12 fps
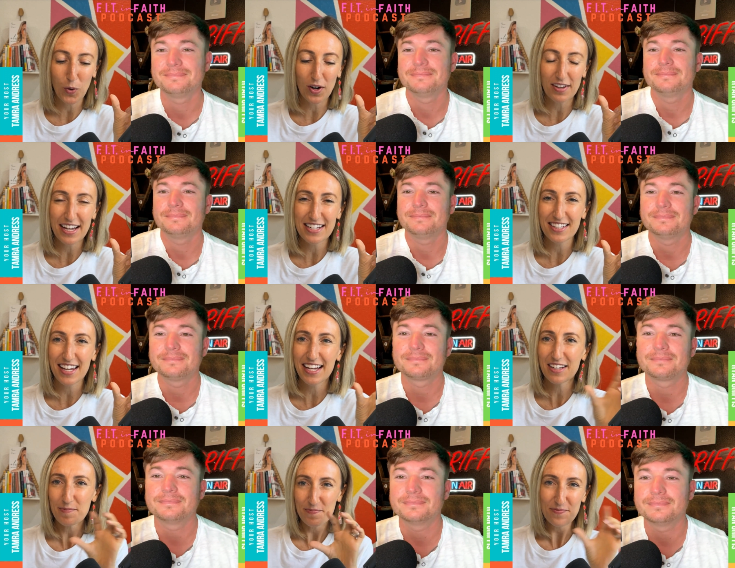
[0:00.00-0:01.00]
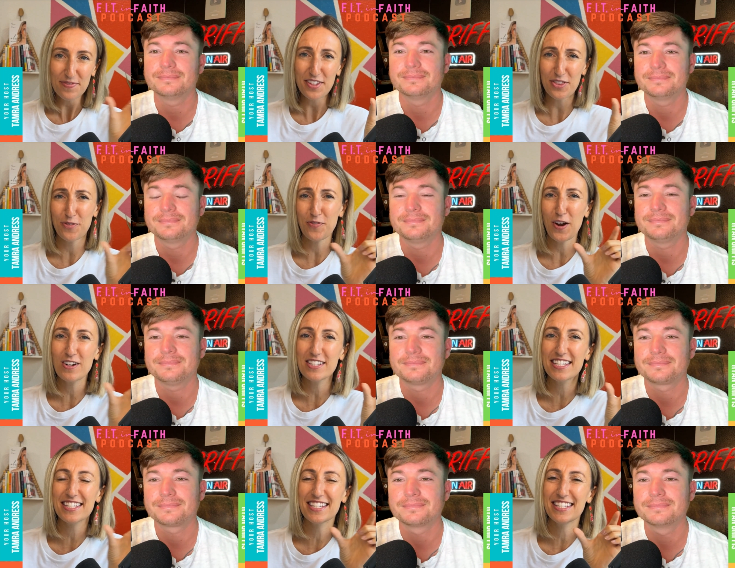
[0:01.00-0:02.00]
Speaker 1: me correlate to like the
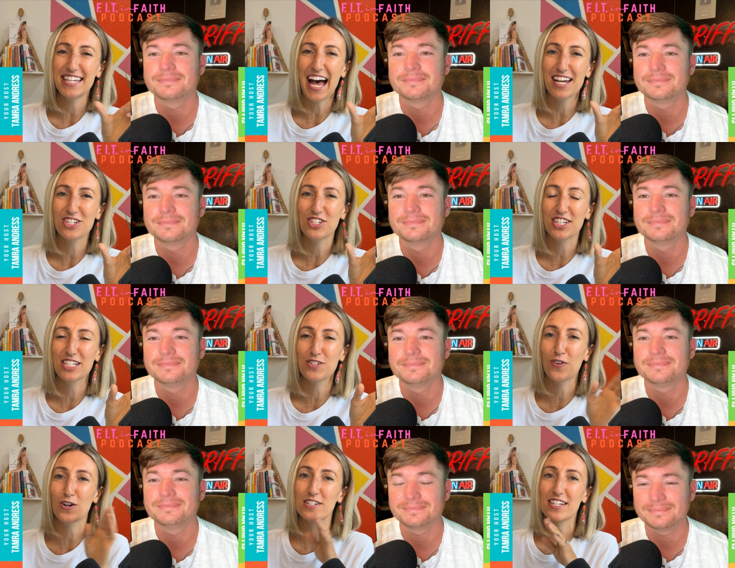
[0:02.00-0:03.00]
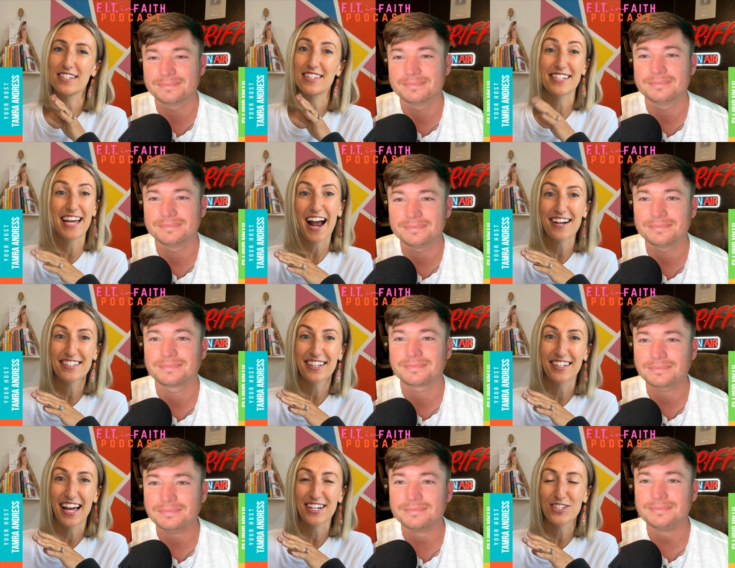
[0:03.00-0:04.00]
Pharisees and Sadducees versus the tax
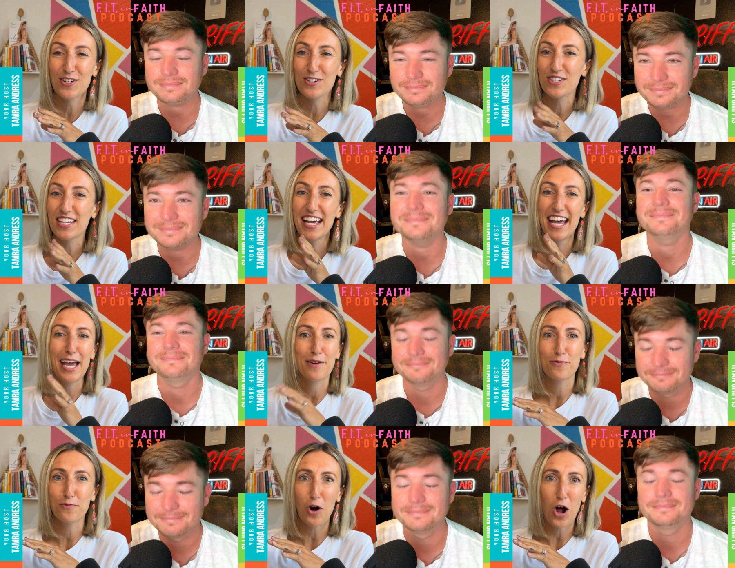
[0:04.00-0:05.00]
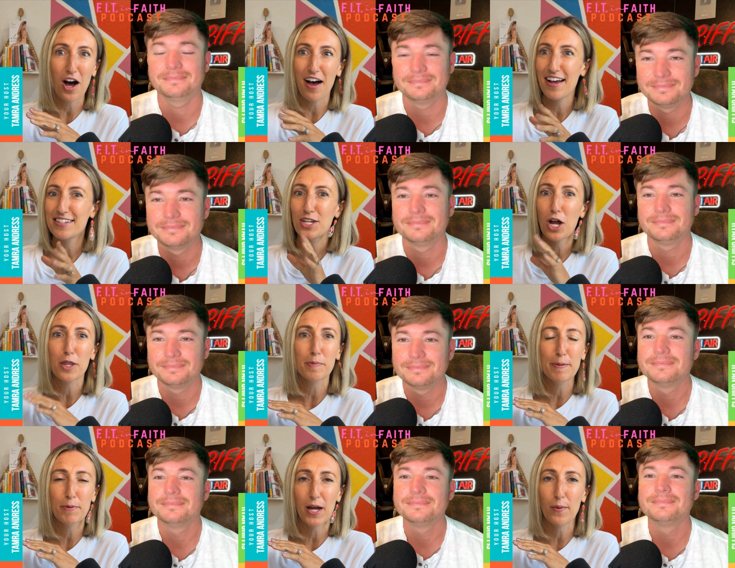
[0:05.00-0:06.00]
collectors and frauds and all the
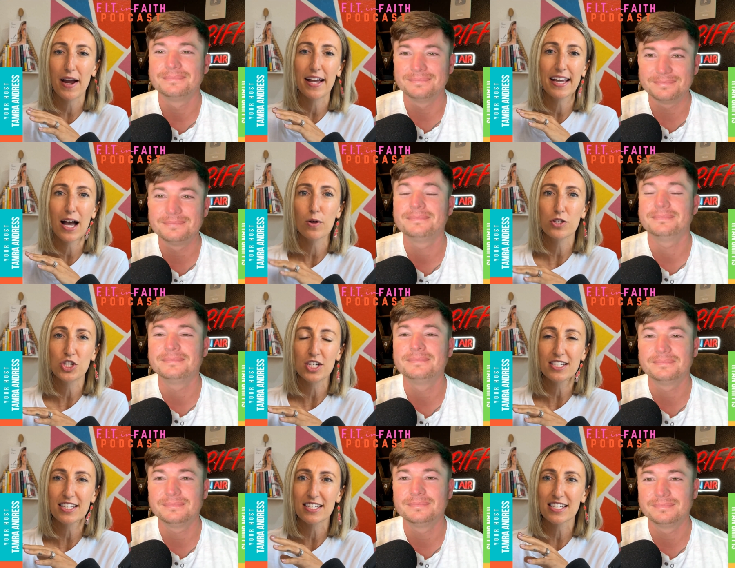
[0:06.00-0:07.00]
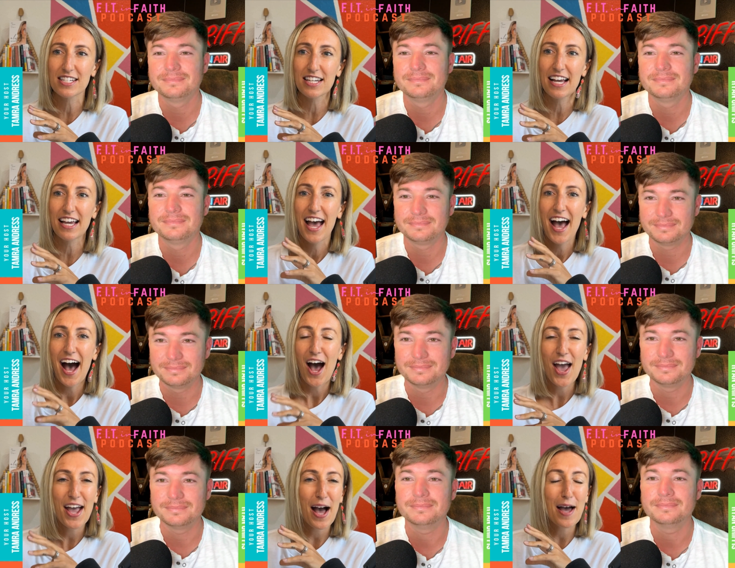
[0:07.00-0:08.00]
people that were hanging out with Jesus is like
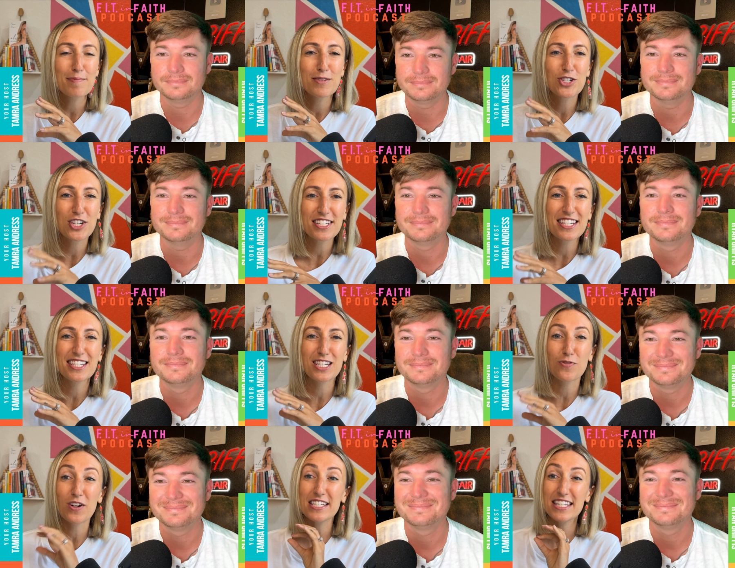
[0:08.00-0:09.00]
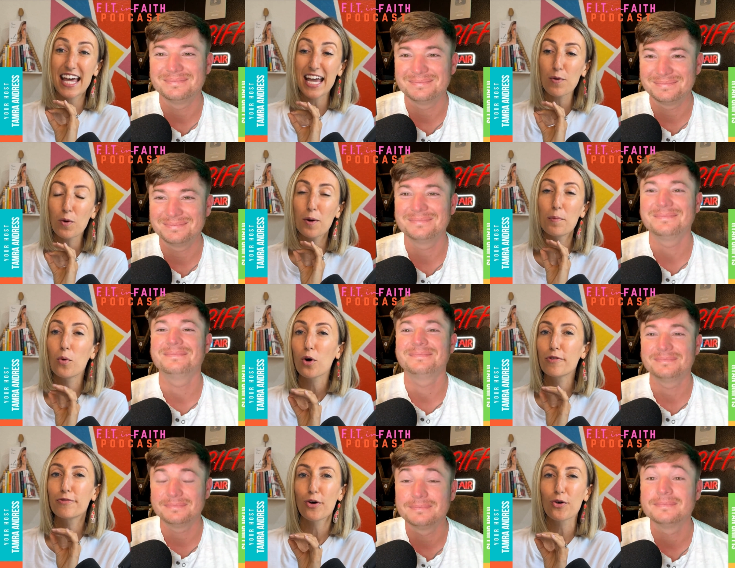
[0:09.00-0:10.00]
hey, I'm mm-hmm. Jesus's friends. They were
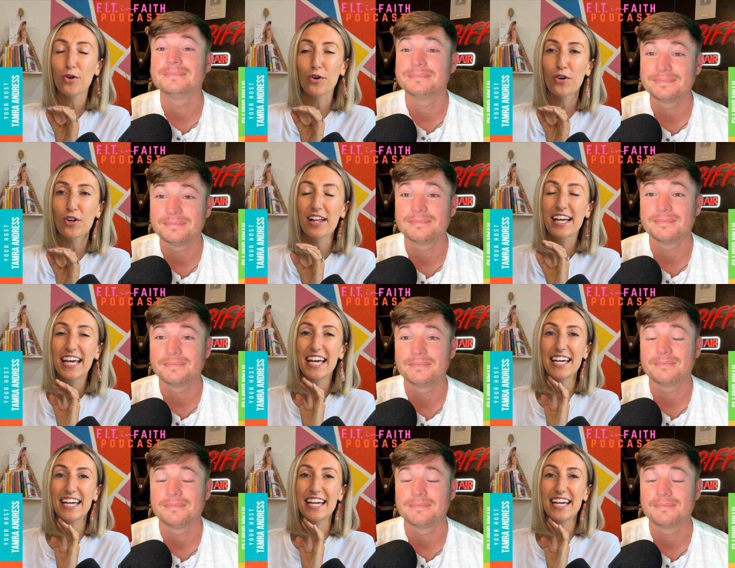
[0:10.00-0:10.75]
more vocal